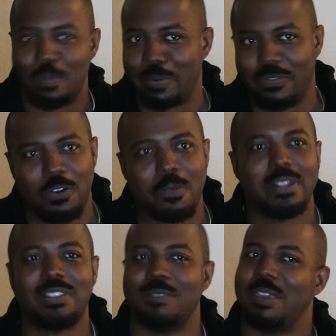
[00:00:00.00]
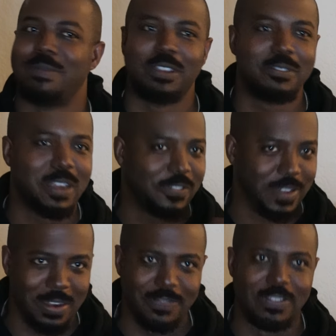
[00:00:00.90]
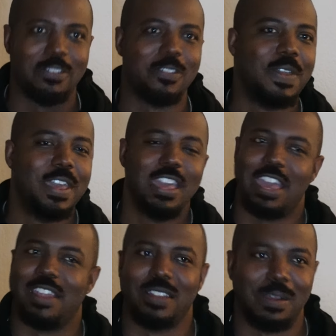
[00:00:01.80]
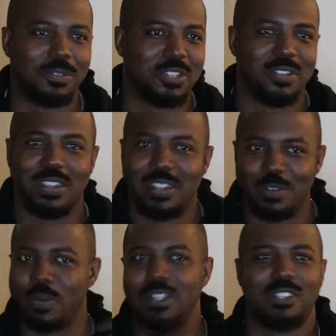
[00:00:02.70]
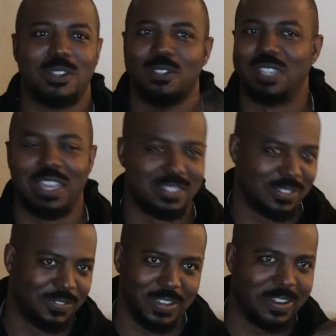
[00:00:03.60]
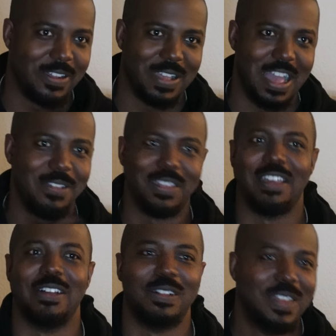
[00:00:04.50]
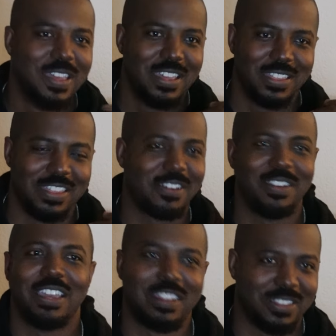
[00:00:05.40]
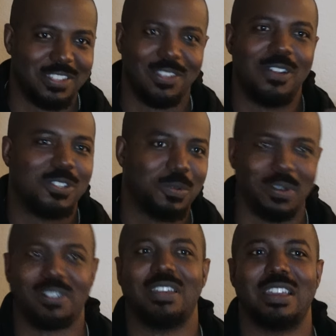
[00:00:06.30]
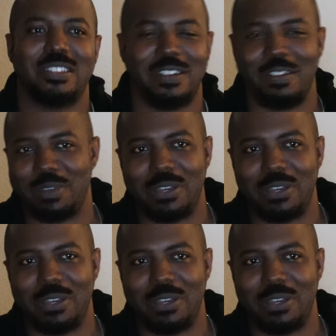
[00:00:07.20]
for performance. It may be great for airflow. And I'm sure they did wind tunnel tests to figure out how the hell they're going to get this all to work together and be